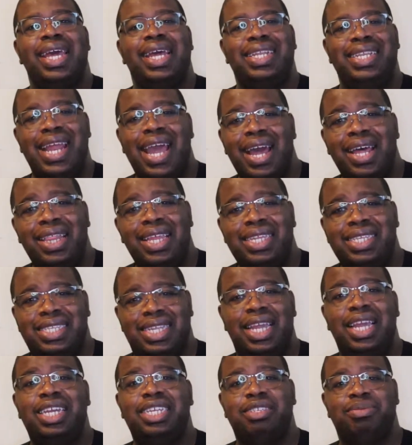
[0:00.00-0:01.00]
Now these
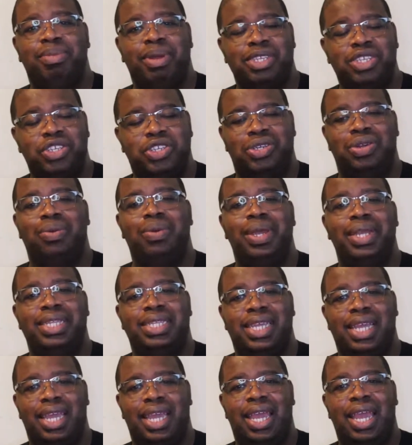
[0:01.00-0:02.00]
teens must join
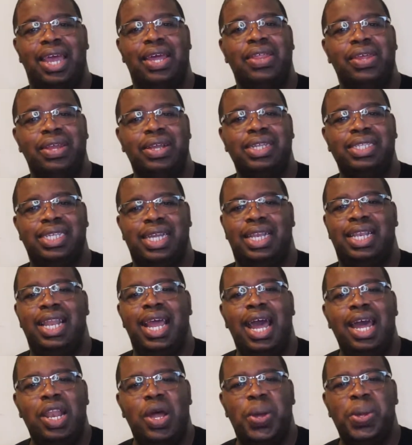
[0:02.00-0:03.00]
together to
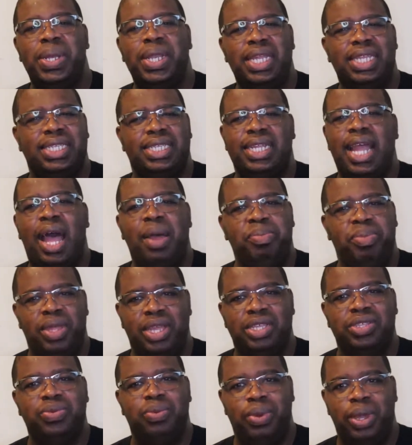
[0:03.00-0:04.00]
not only stop
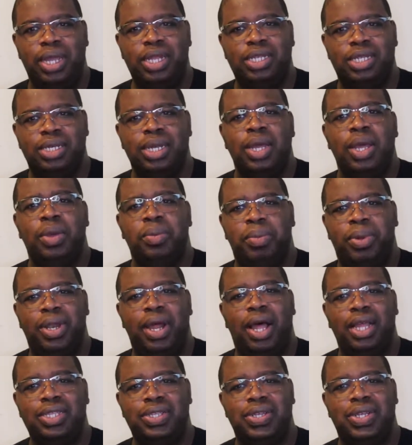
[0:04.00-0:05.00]
this witch, but
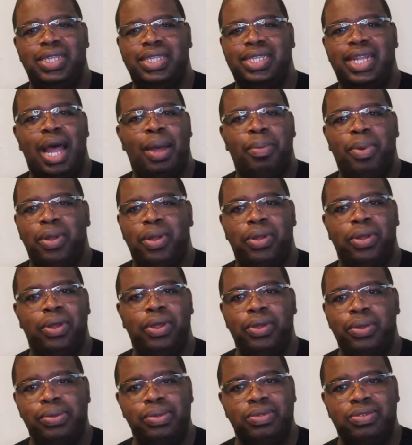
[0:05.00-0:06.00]
also to stop her
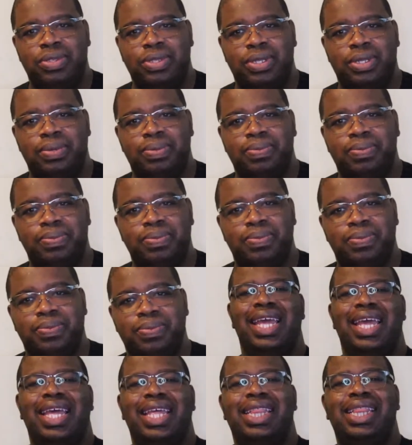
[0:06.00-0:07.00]
goons.
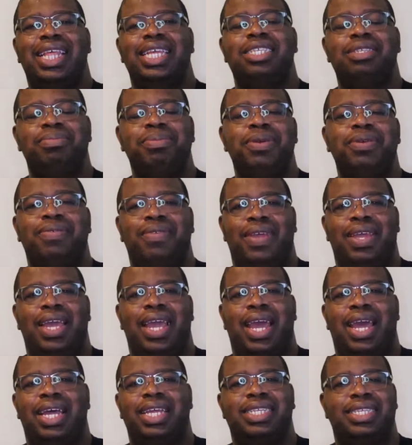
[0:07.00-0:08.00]
This movie
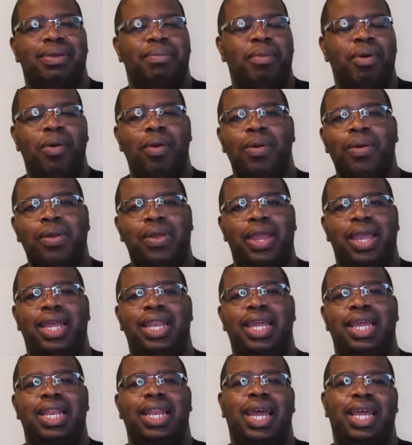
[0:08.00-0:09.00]
has some horror in
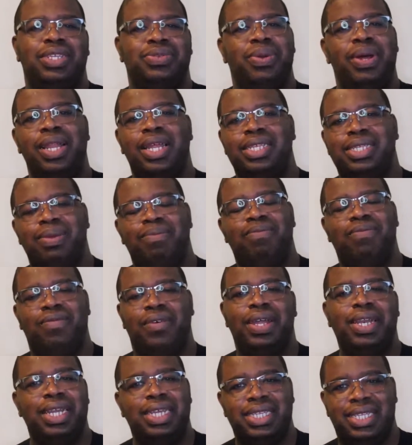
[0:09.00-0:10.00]
it as well as some
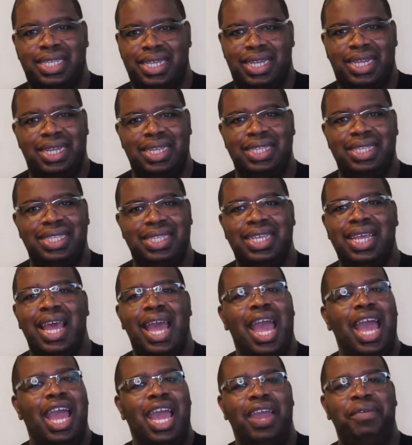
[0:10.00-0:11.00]
funny scenes.
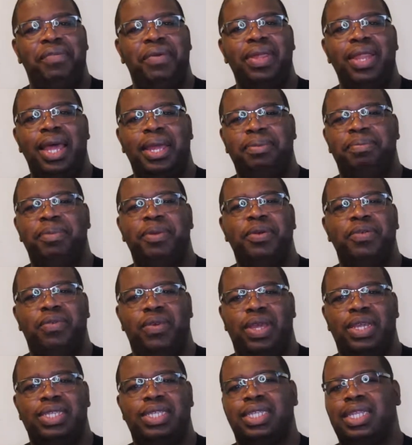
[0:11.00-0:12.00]
If you like
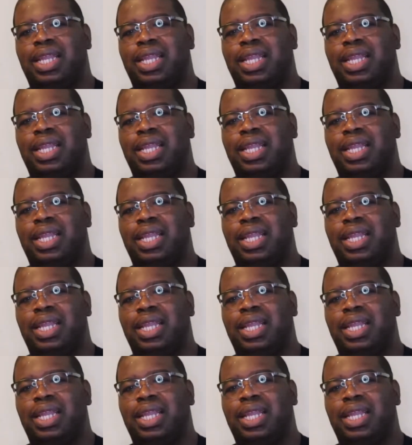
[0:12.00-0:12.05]
movies